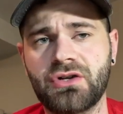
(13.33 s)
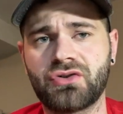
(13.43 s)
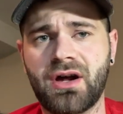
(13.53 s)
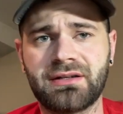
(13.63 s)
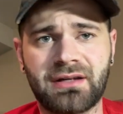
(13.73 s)

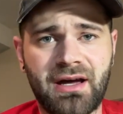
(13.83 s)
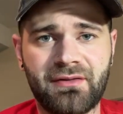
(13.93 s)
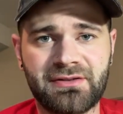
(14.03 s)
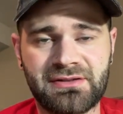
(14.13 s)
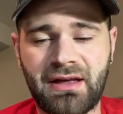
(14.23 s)
trying to kind
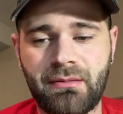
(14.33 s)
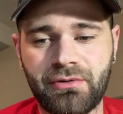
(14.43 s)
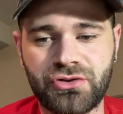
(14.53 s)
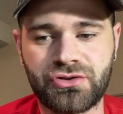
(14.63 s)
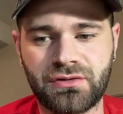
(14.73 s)
of
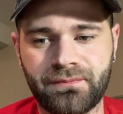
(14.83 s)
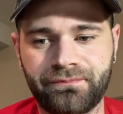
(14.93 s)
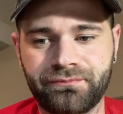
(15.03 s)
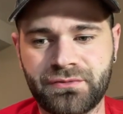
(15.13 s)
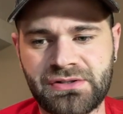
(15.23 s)
establish
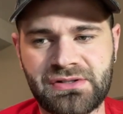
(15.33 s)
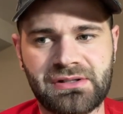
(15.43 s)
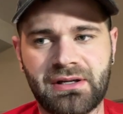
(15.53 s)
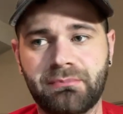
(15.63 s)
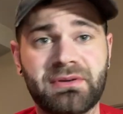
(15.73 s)

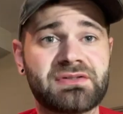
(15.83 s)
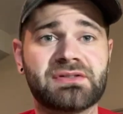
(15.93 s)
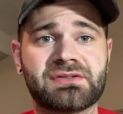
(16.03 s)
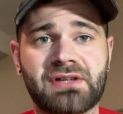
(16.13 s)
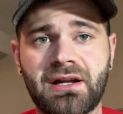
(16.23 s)
just a
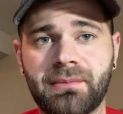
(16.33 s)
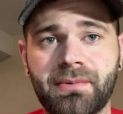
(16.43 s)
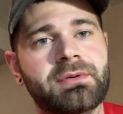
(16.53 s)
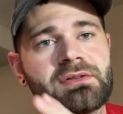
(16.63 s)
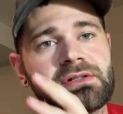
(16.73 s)
business
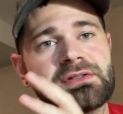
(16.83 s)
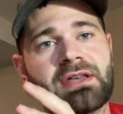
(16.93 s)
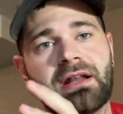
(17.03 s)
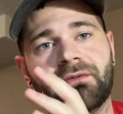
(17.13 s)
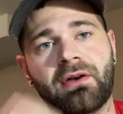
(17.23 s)
setup because it is
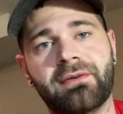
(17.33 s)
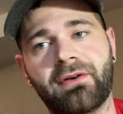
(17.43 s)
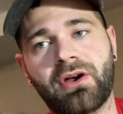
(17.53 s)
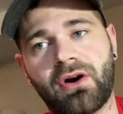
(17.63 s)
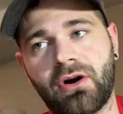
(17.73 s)
getting very,
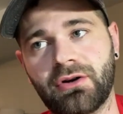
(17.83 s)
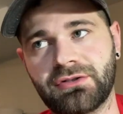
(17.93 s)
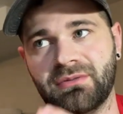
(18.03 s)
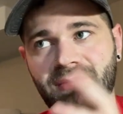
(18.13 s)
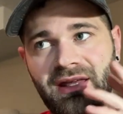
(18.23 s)
very
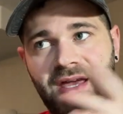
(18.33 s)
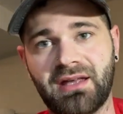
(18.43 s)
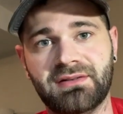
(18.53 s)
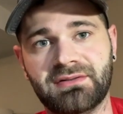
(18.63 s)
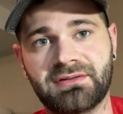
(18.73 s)
hard to meet
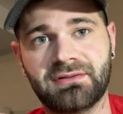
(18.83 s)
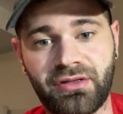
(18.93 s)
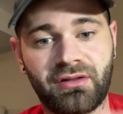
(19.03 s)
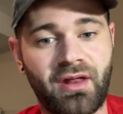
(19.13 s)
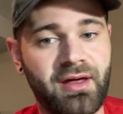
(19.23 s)
ends
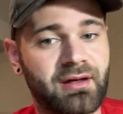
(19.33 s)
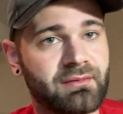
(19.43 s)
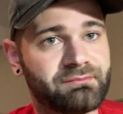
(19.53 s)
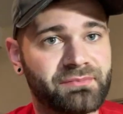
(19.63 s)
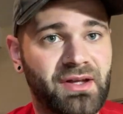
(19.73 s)
like